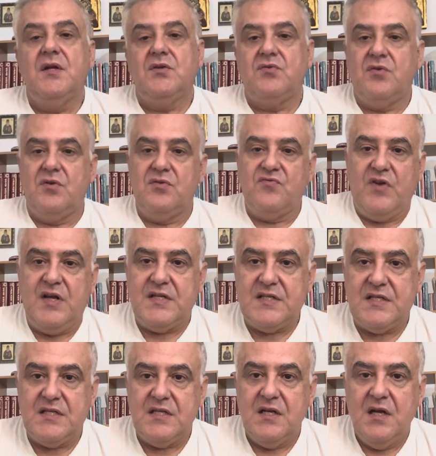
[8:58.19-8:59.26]
to
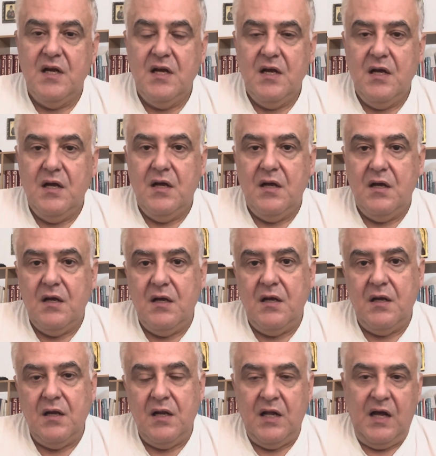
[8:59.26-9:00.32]
address
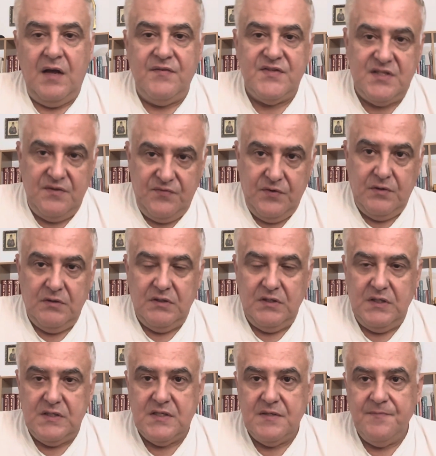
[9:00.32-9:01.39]
life's
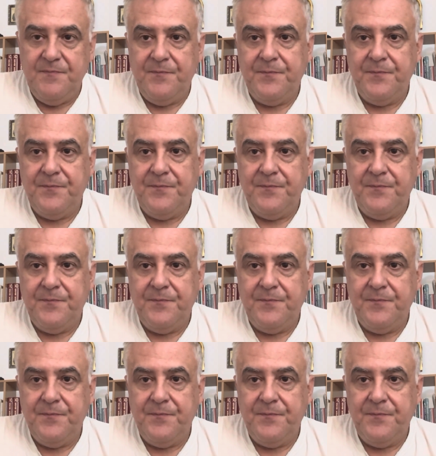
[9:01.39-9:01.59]
difficulties.